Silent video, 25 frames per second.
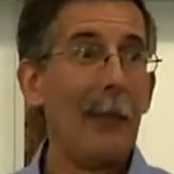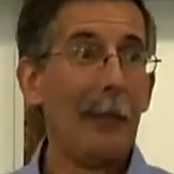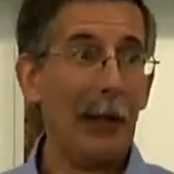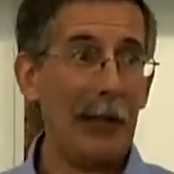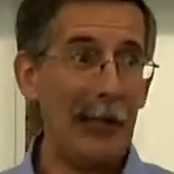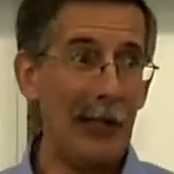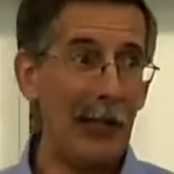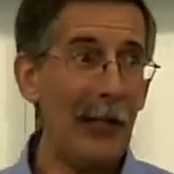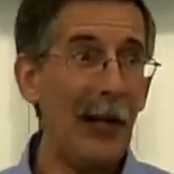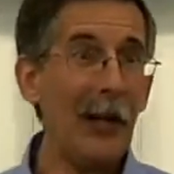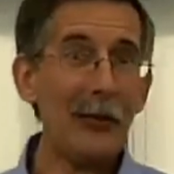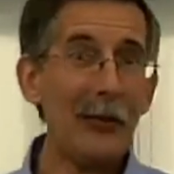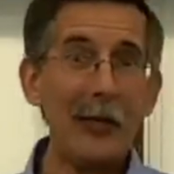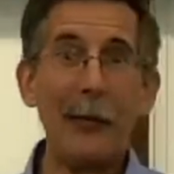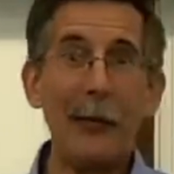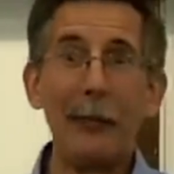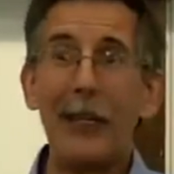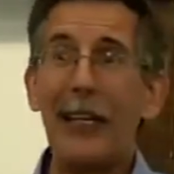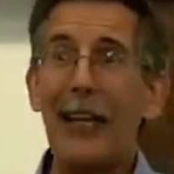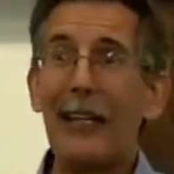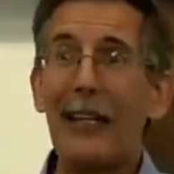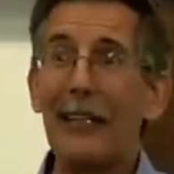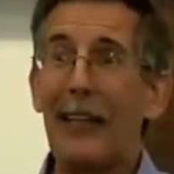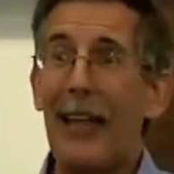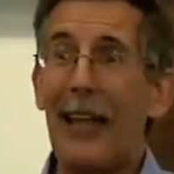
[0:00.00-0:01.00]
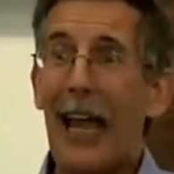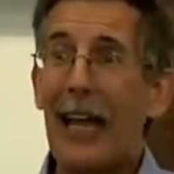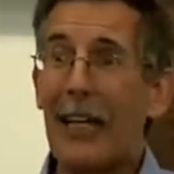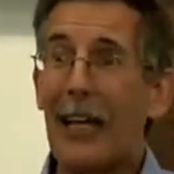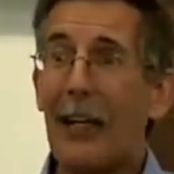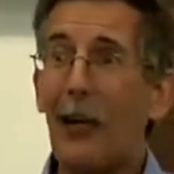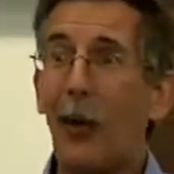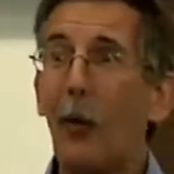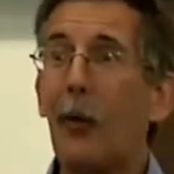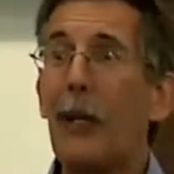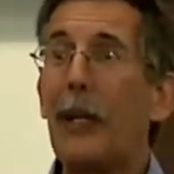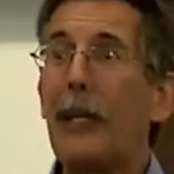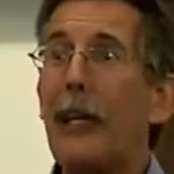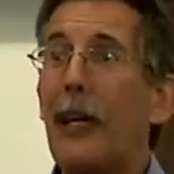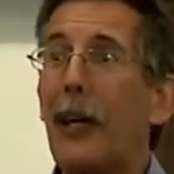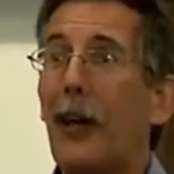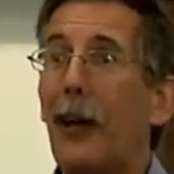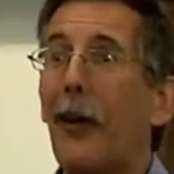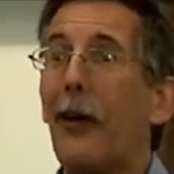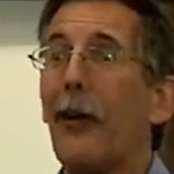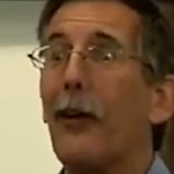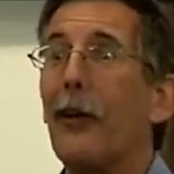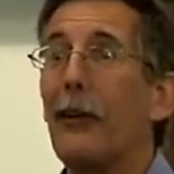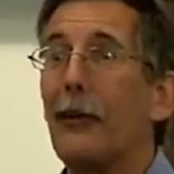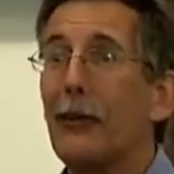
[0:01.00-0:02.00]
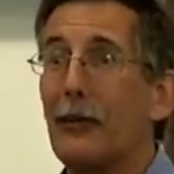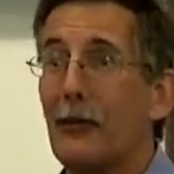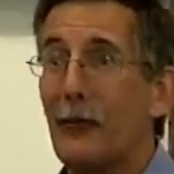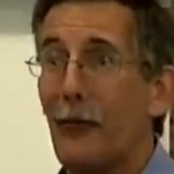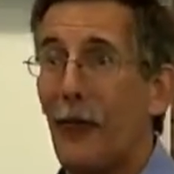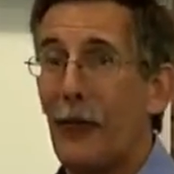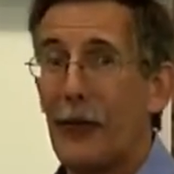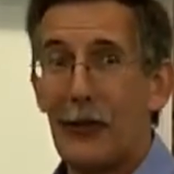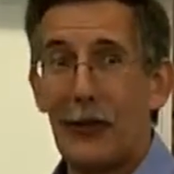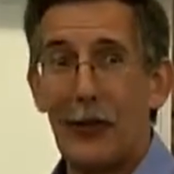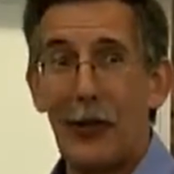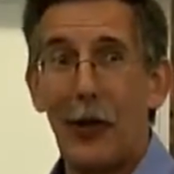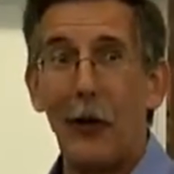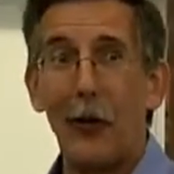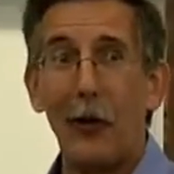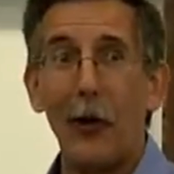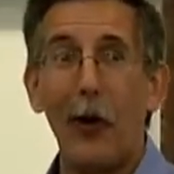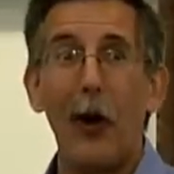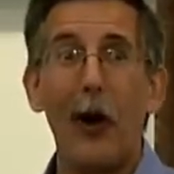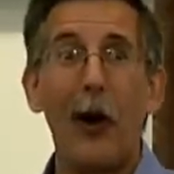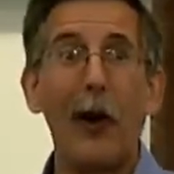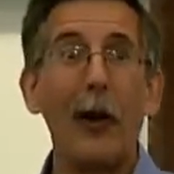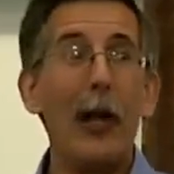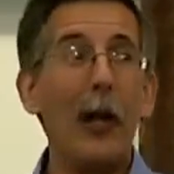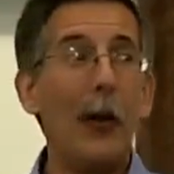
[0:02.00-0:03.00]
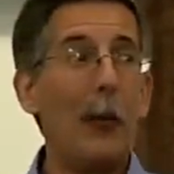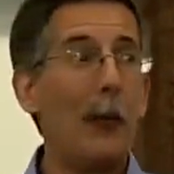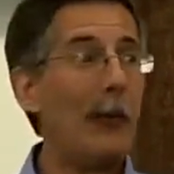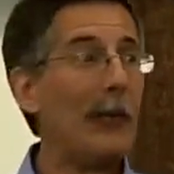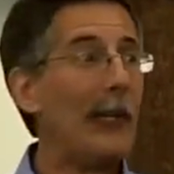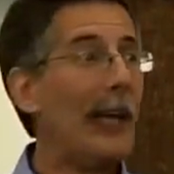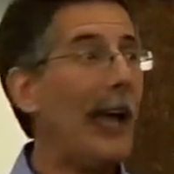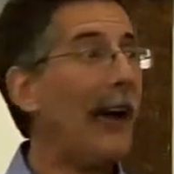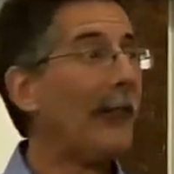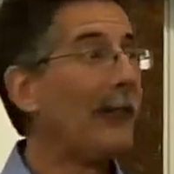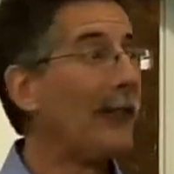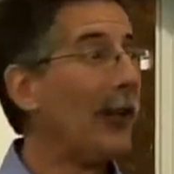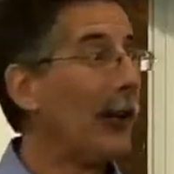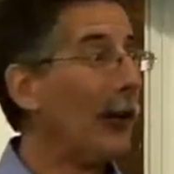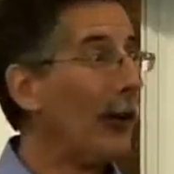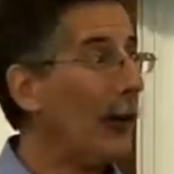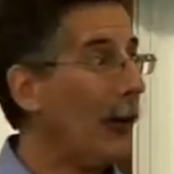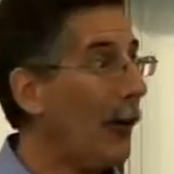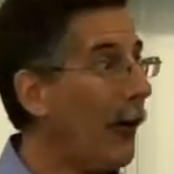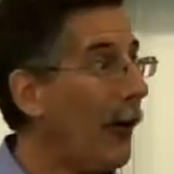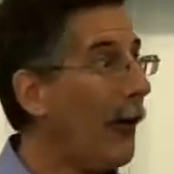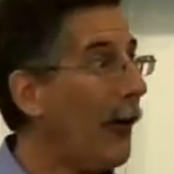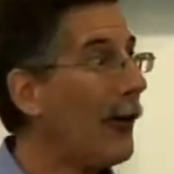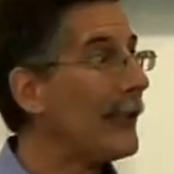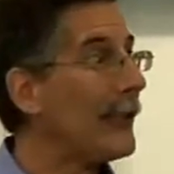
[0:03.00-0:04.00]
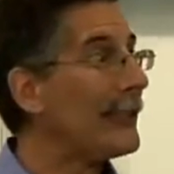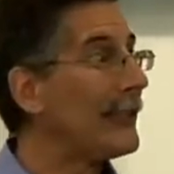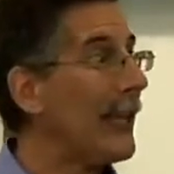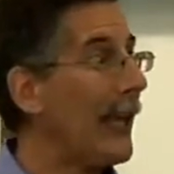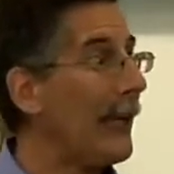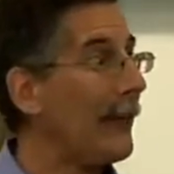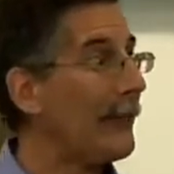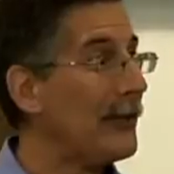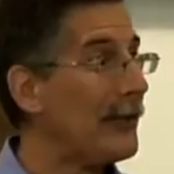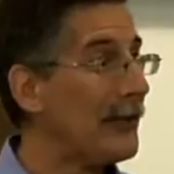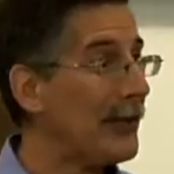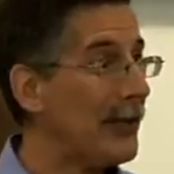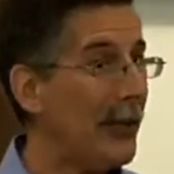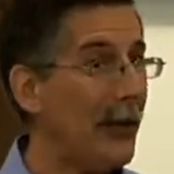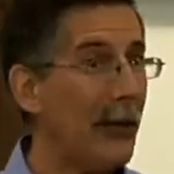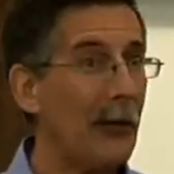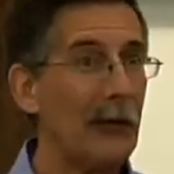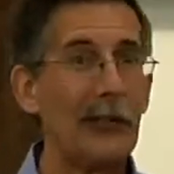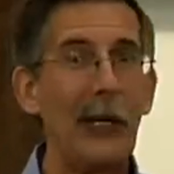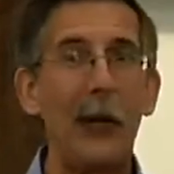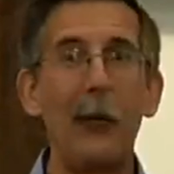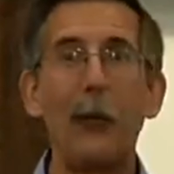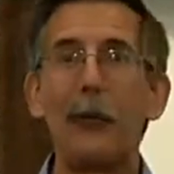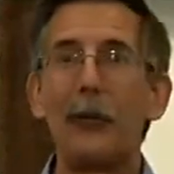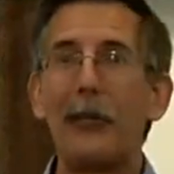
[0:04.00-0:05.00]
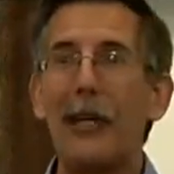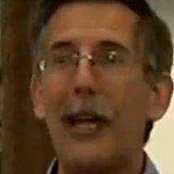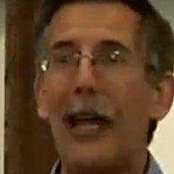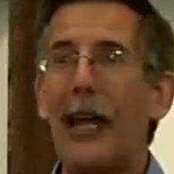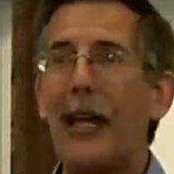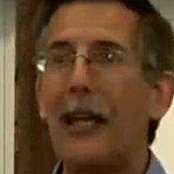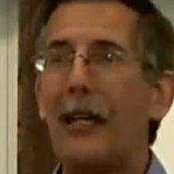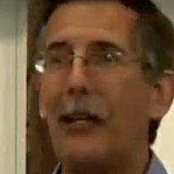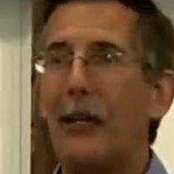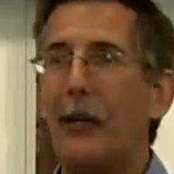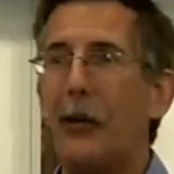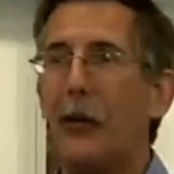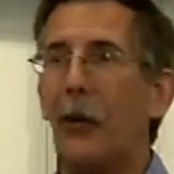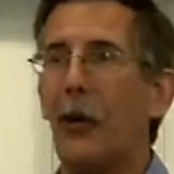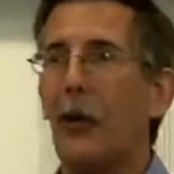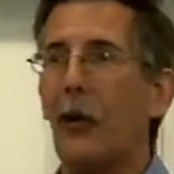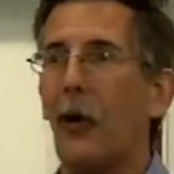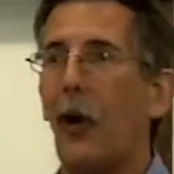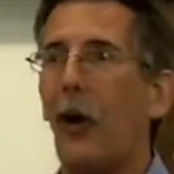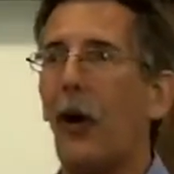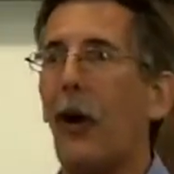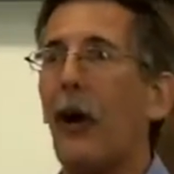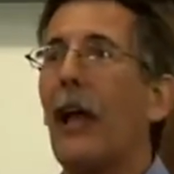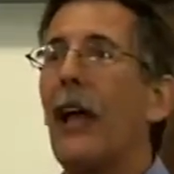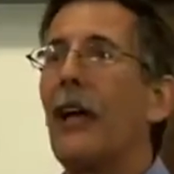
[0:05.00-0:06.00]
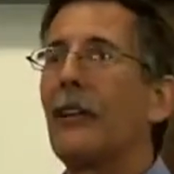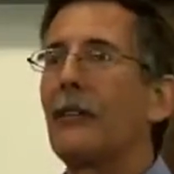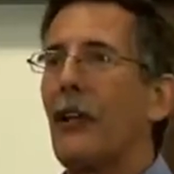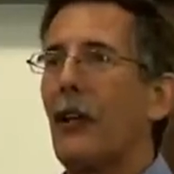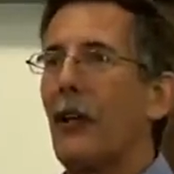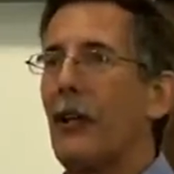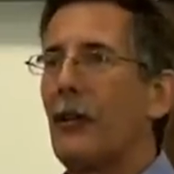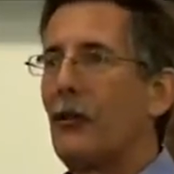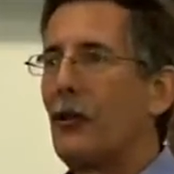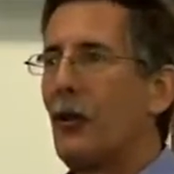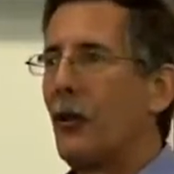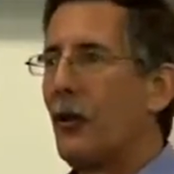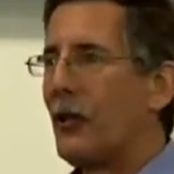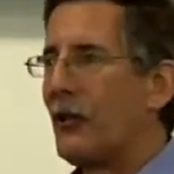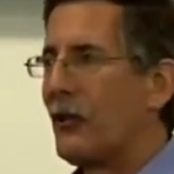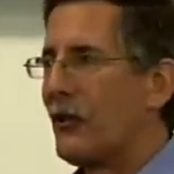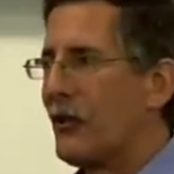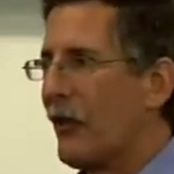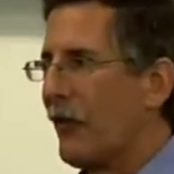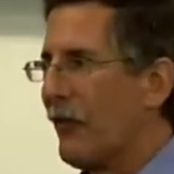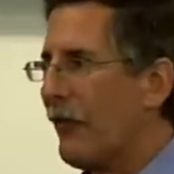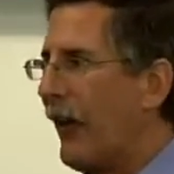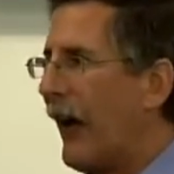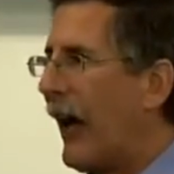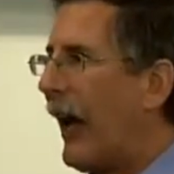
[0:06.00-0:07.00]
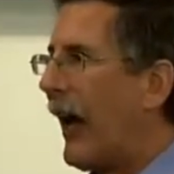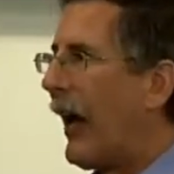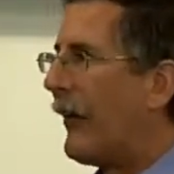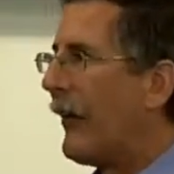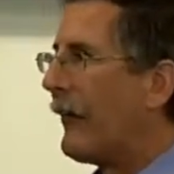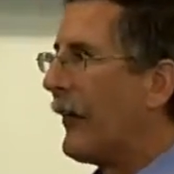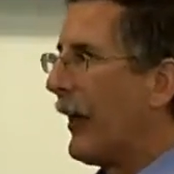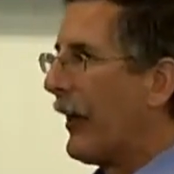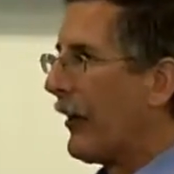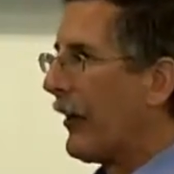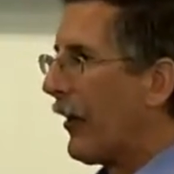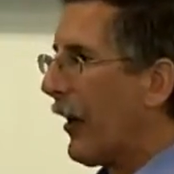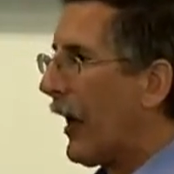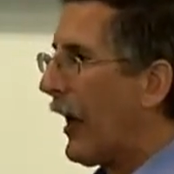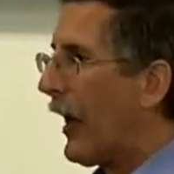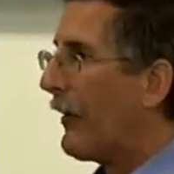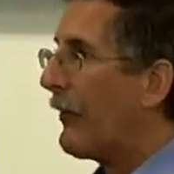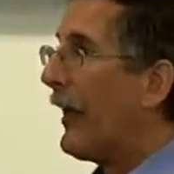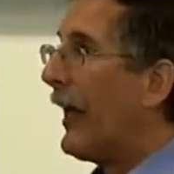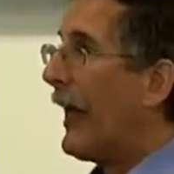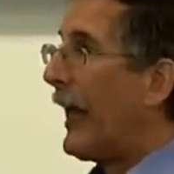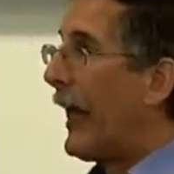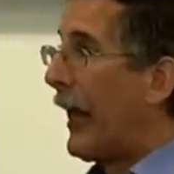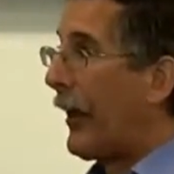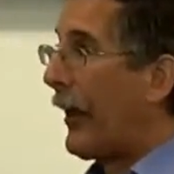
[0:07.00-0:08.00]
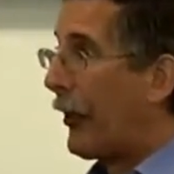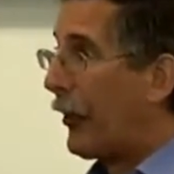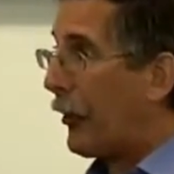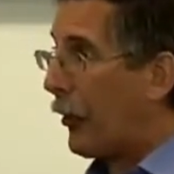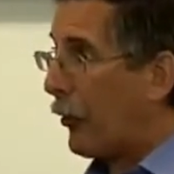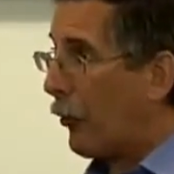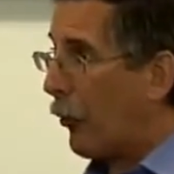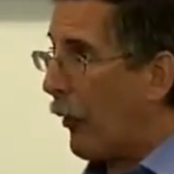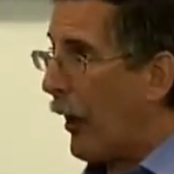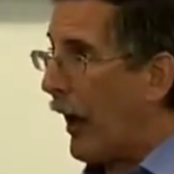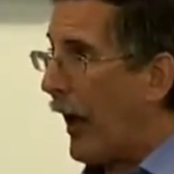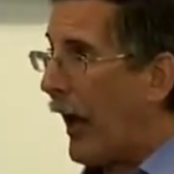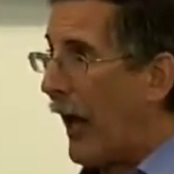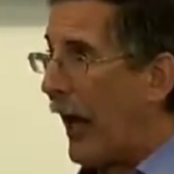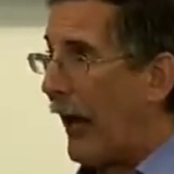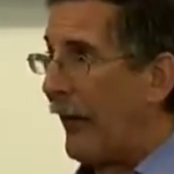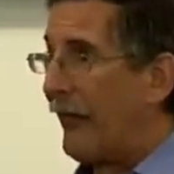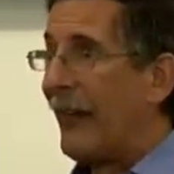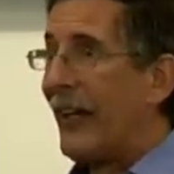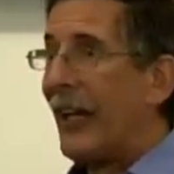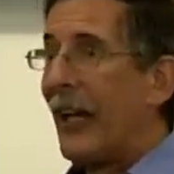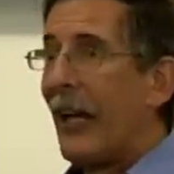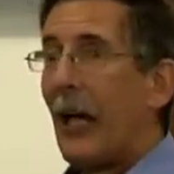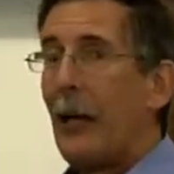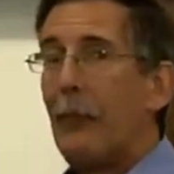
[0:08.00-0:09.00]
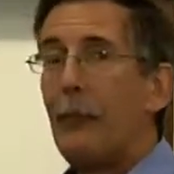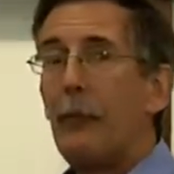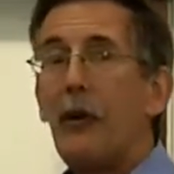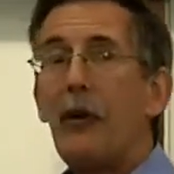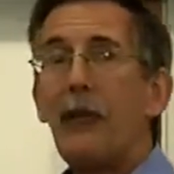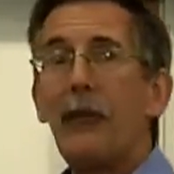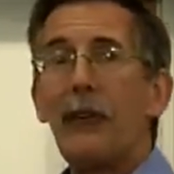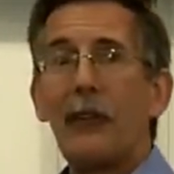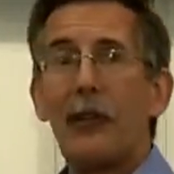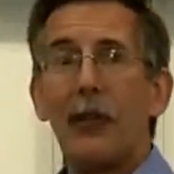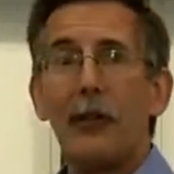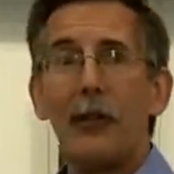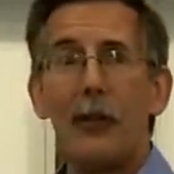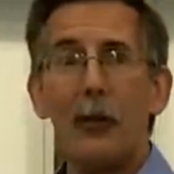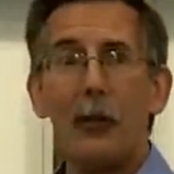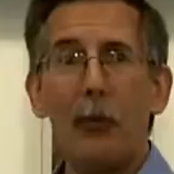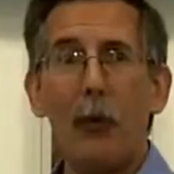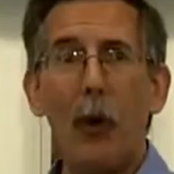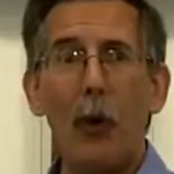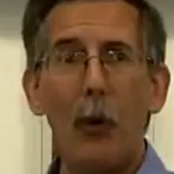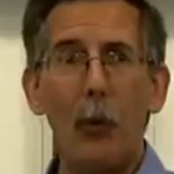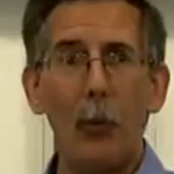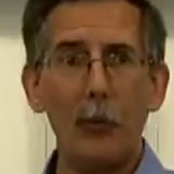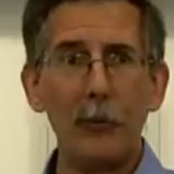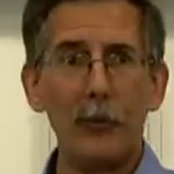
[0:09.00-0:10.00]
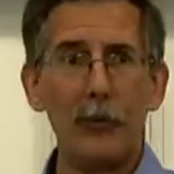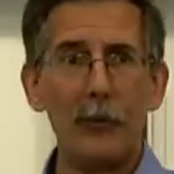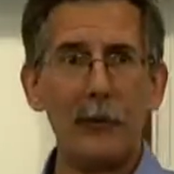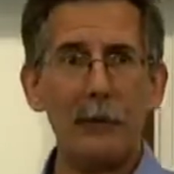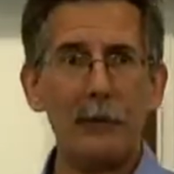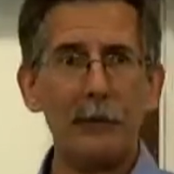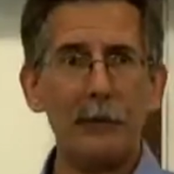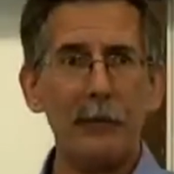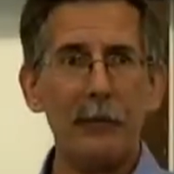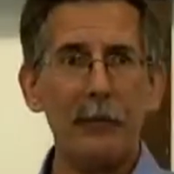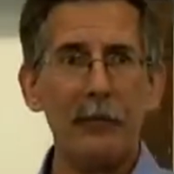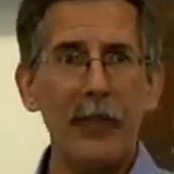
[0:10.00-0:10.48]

But you know something, that can only carry you for so long when you have to learn a set of skills that will take you along so that you can survive in life and thrive and move into new roles.